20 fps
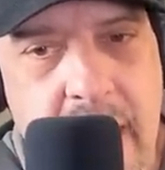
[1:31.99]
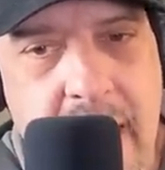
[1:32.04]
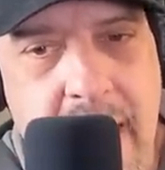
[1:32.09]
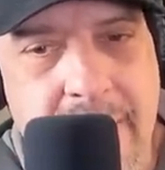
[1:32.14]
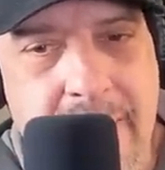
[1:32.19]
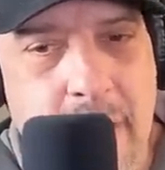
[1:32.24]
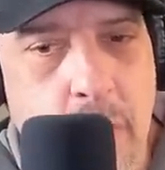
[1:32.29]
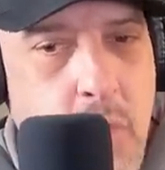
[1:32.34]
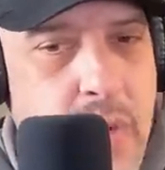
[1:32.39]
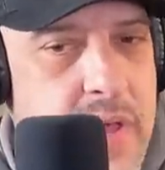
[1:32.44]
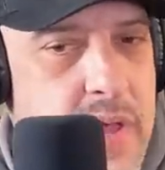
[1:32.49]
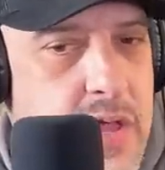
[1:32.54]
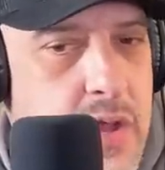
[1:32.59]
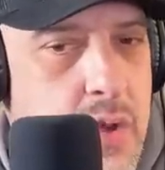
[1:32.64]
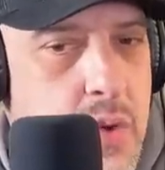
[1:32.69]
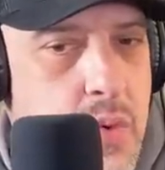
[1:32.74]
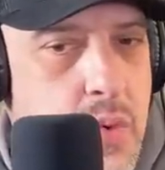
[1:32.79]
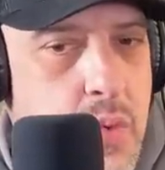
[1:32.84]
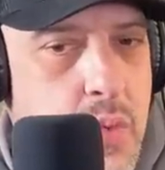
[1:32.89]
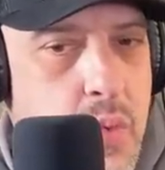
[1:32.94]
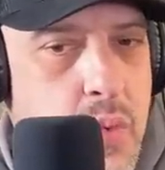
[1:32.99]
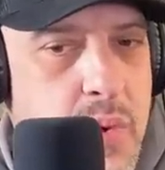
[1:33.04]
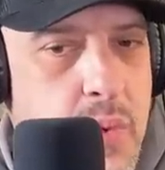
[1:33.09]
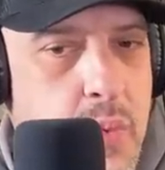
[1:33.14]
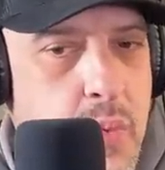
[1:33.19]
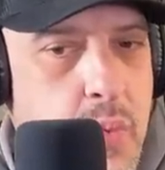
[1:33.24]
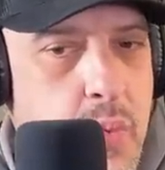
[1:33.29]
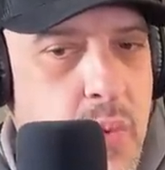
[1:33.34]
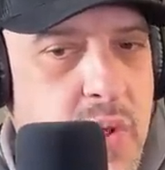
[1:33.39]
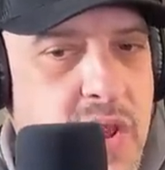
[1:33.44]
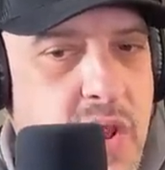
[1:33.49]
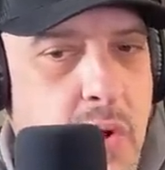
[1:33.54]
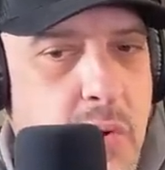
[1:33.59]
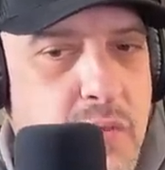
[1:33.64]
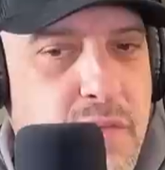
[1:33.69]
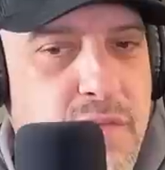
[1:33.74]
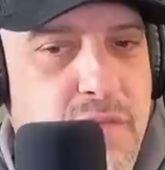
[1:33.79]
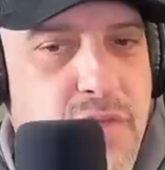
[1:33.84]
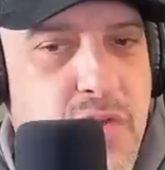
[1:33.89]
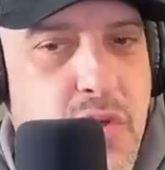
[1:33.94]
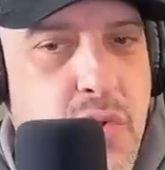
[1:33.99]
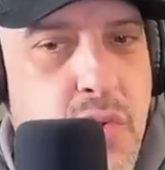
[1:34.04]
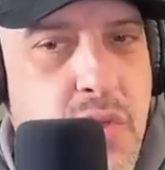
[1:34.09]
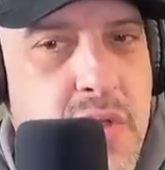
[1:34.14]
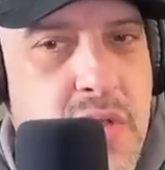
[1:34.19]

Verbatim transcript: And then we, you know, we don't view